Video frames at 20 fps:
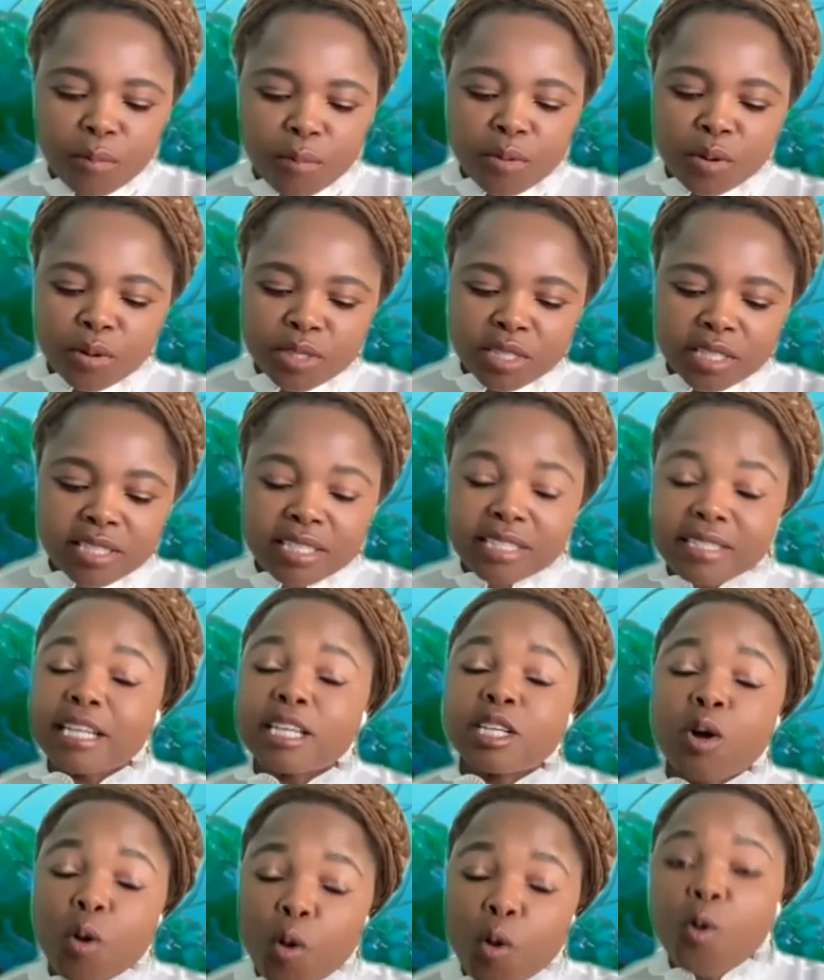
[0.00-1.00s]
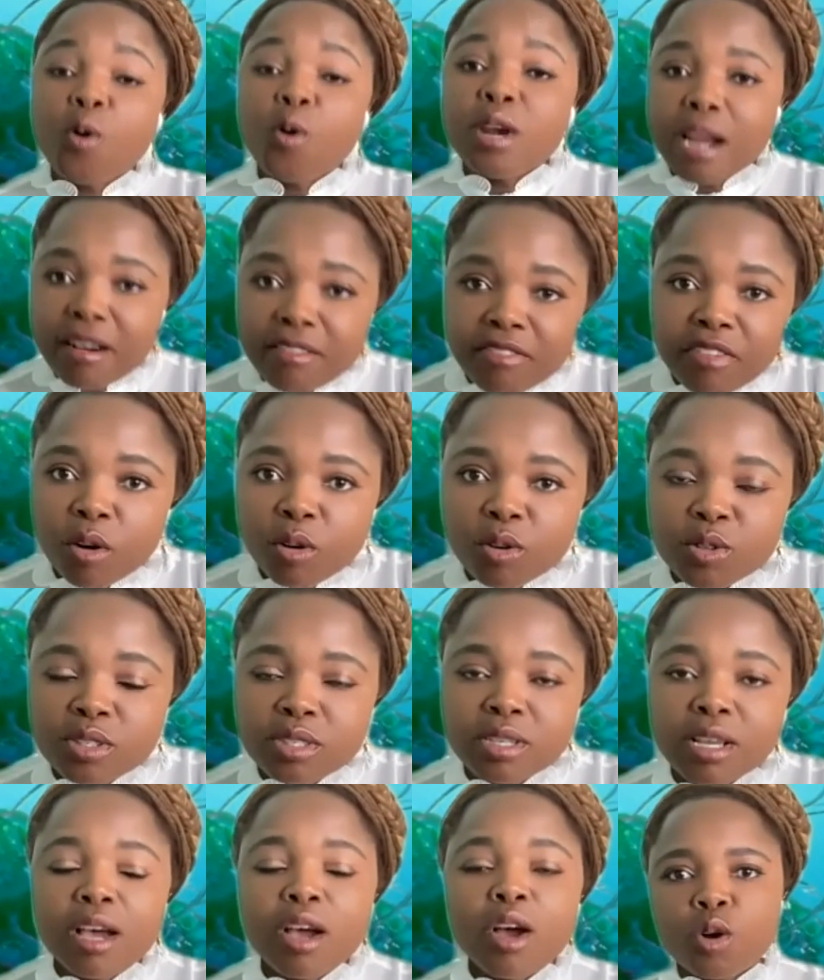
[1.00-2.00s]
processes at all
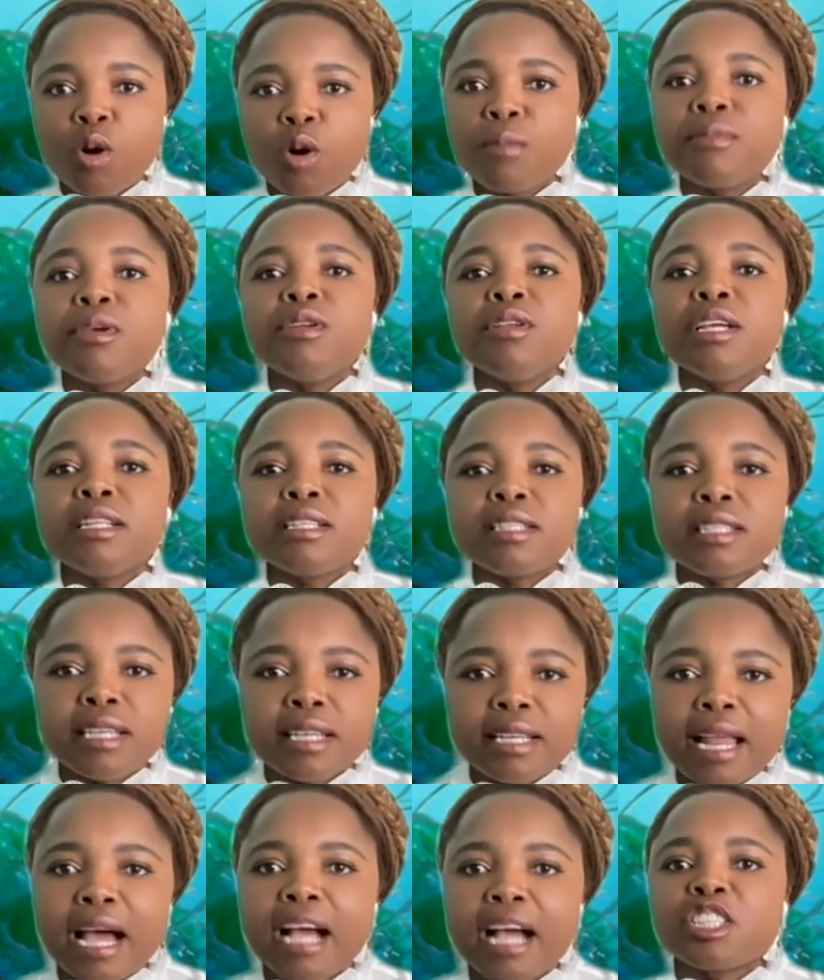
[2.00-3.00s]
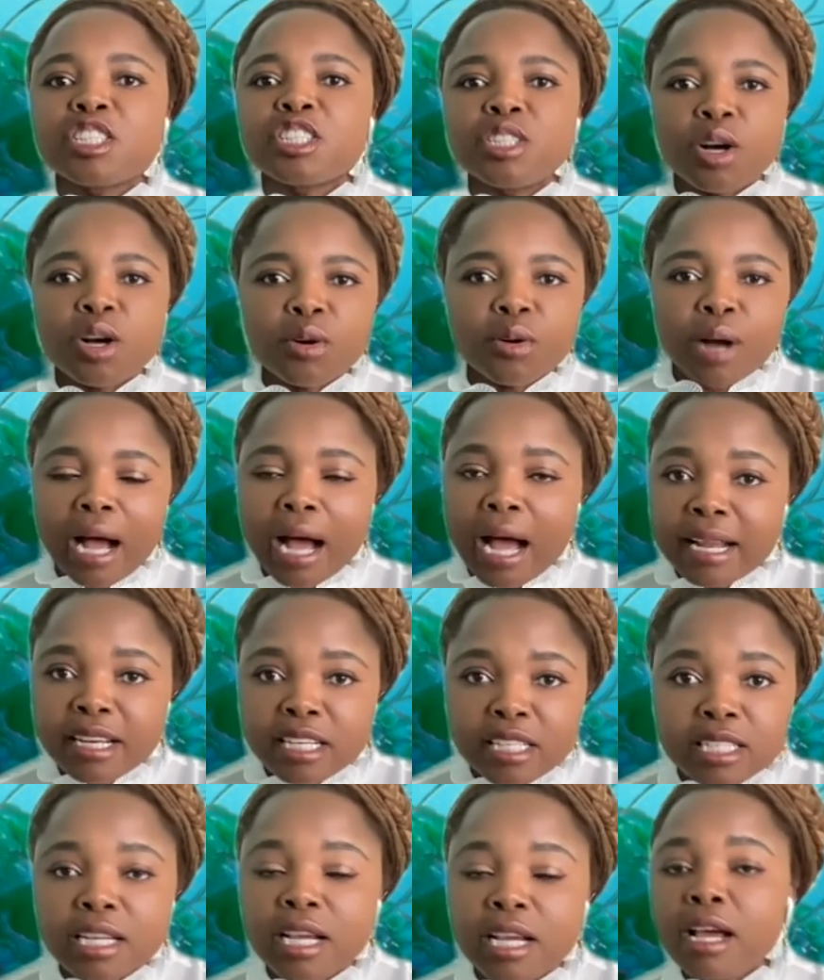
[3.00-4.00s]
levels, community, national,
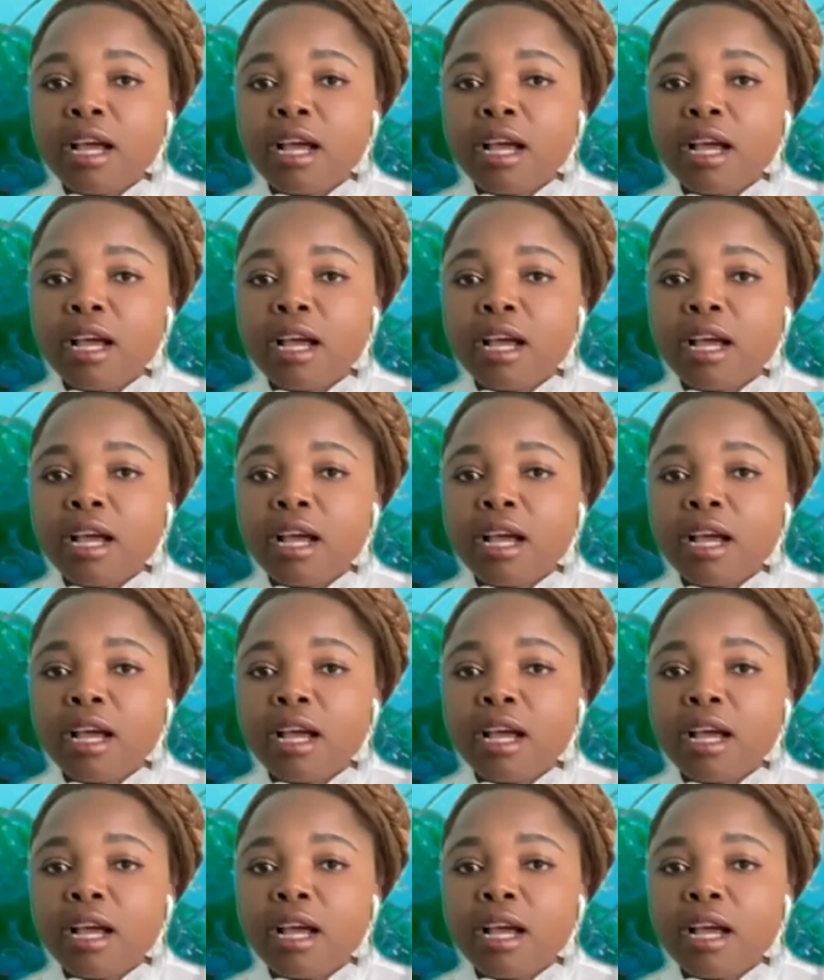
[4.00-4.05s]
and